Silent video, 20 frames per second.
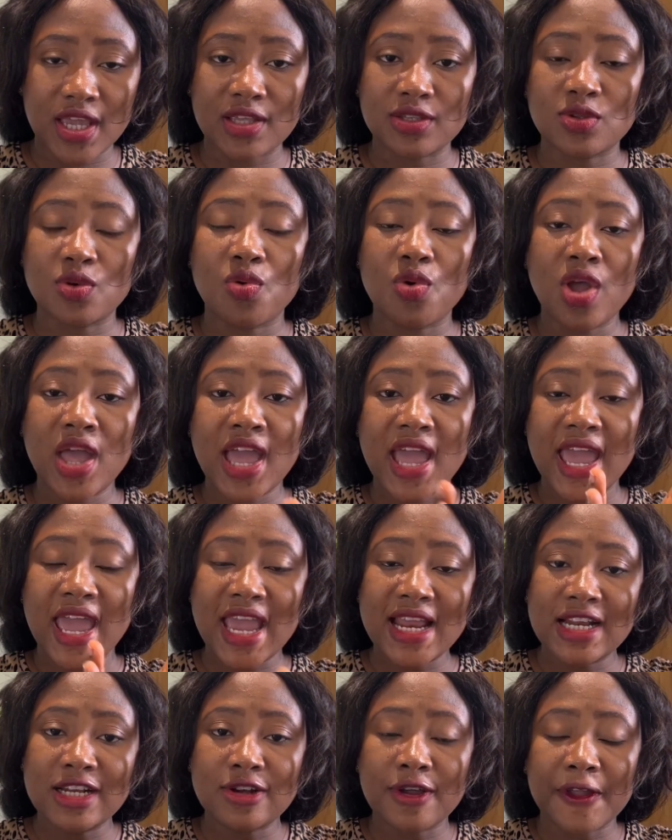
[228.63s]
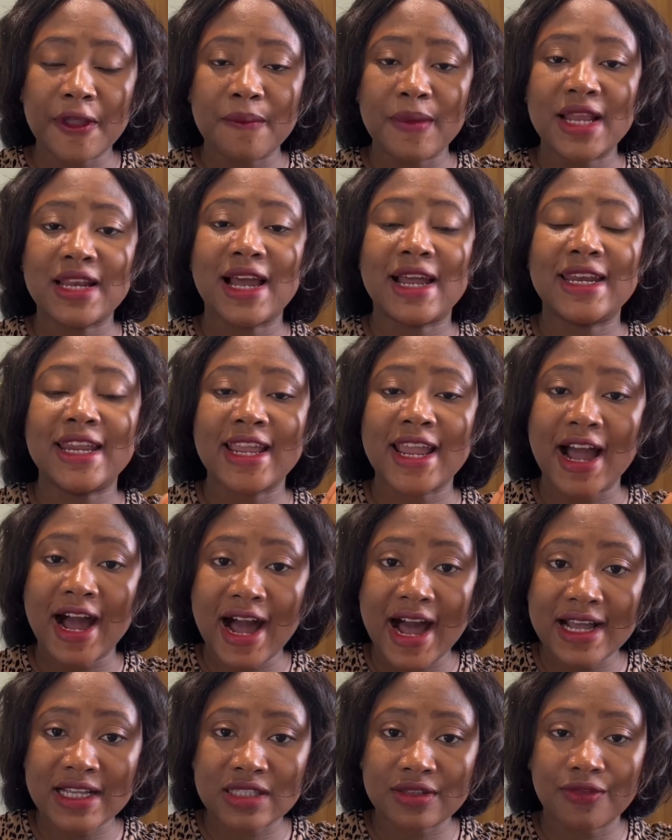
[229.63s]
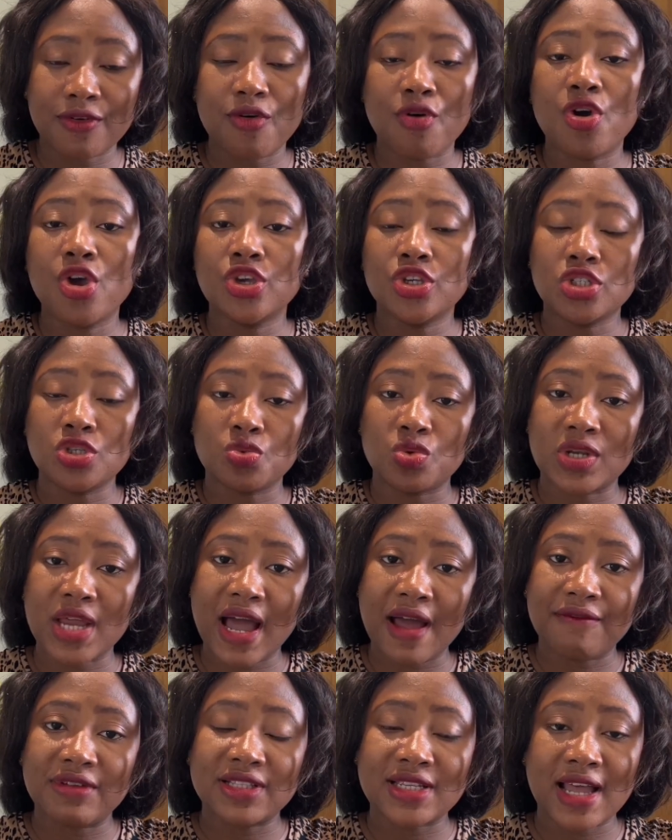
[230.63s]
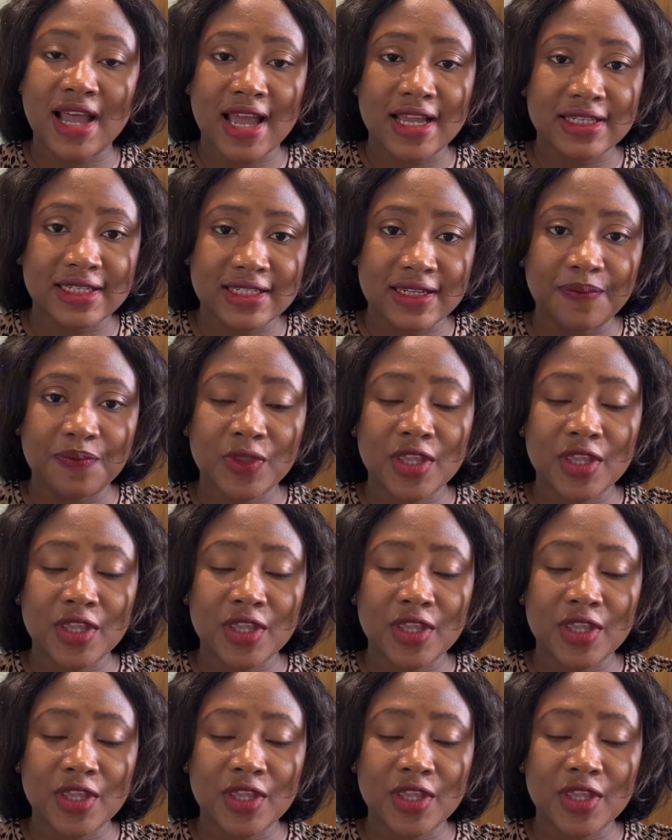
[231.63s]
So any document that they ask for, you would have it handy.